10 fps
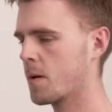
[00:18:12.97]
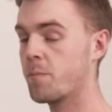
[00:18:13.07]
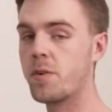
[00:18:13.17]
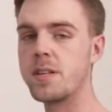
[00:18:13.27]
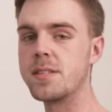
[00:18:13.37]

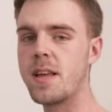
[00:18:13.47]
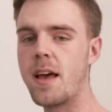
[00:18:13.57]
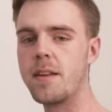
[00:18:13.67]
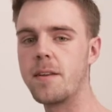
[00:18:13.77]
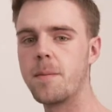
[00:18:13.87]
Pretty
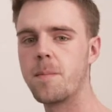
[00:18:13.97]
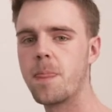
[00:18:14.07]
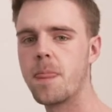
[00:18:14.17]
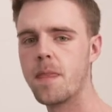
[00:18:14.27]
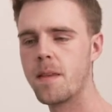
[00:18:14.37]
standard.
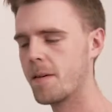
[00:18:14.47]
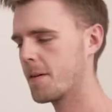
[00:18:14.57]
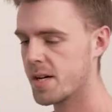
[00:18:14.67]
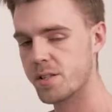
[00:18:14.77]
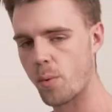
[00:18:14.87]

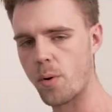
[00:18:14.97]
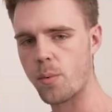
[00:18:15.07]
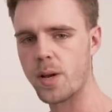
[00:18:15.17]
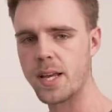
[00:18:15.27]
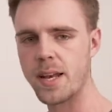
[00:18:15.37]
So
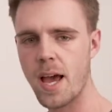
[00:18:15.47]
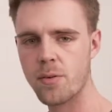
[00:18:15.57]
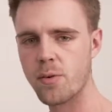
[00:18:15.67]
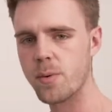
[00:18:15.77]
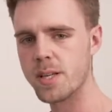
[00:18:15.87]
what we can
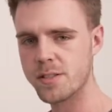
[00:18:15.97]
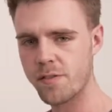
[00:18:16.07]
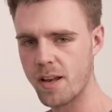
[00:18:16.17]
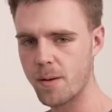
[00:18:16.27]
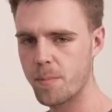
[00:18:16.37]
now do is
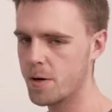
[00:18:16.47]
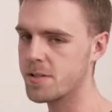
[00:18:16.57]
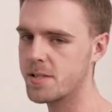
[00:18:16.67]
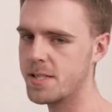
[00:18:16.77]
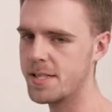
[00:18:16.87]
create a
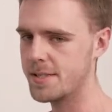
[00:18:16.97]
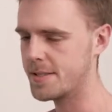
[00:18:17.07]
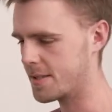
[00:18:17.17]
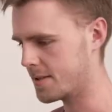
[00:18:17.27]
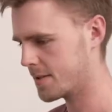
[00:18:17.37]
person
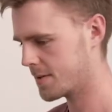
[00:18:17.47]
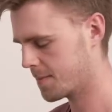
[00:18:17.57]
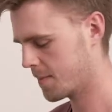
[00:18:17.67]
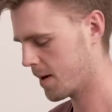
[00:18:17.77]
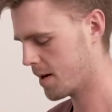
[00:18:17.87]

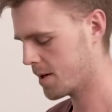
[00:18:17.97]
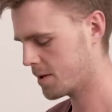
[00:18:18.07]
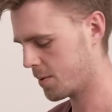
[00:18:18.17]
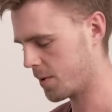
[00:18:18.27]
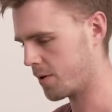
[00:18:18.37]
instance.
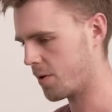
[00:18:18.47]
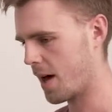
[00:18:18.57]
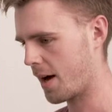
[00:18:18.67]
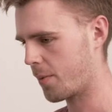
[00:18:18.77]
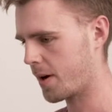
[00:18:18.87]
So we'll do
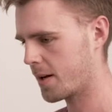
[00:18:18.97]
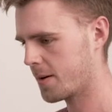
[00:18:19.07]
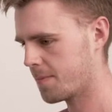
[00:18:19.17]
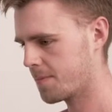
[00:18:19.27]
that quickly.